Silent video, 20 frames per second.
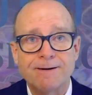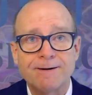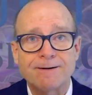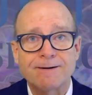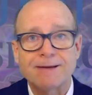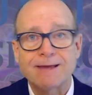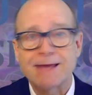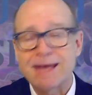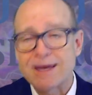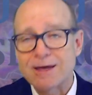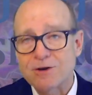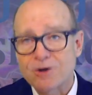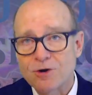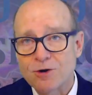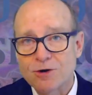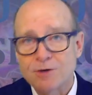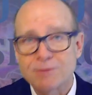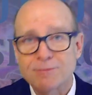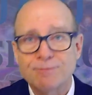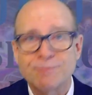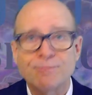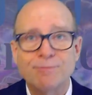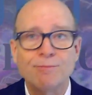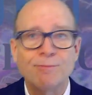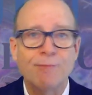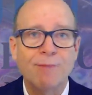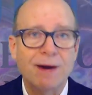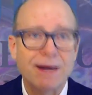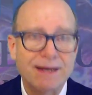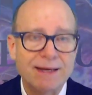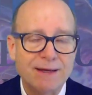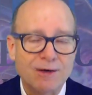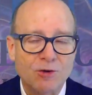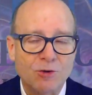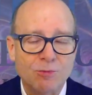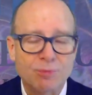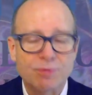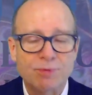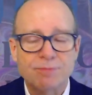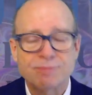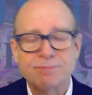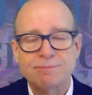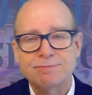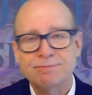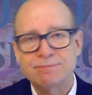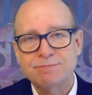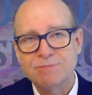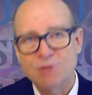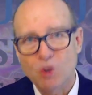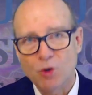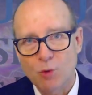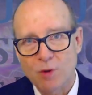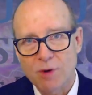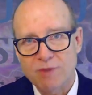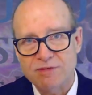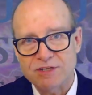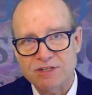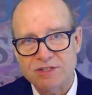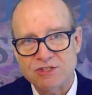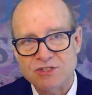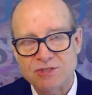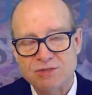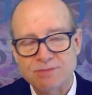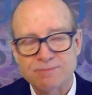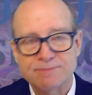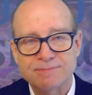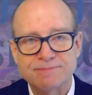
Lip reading: Can't hurt, might help, no evidence.